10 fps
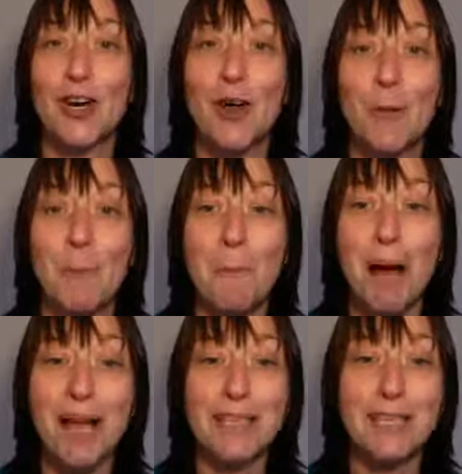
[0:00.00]
no
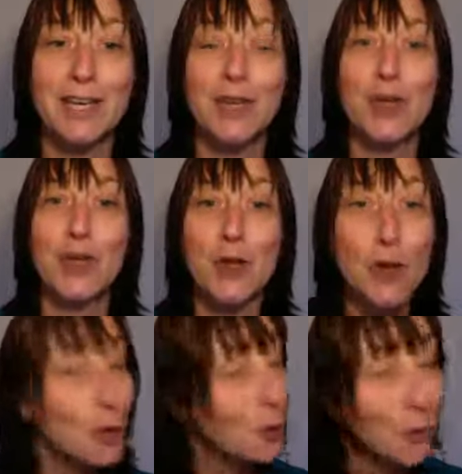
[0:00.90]
matter
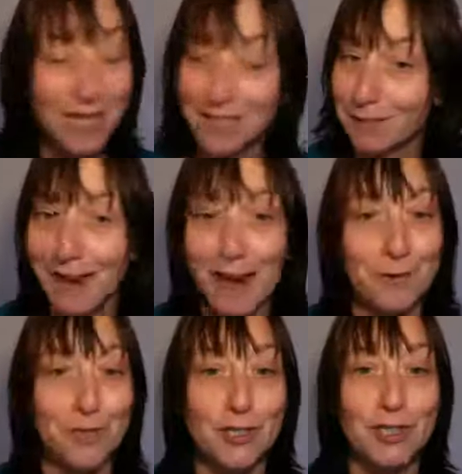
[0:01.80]
who is
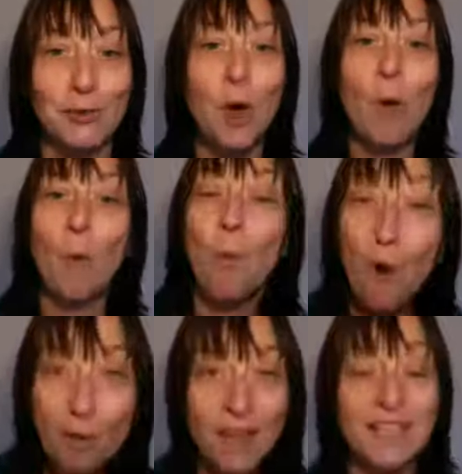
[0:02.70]
around you,
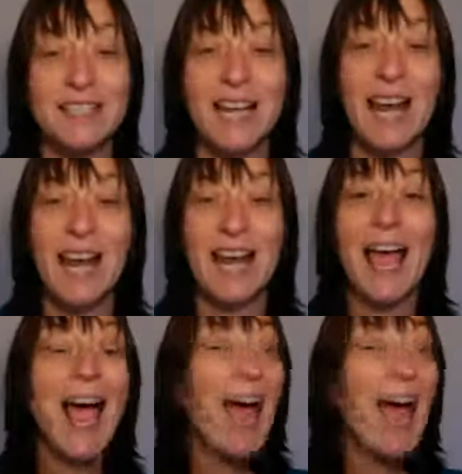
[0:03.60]
what they're saying,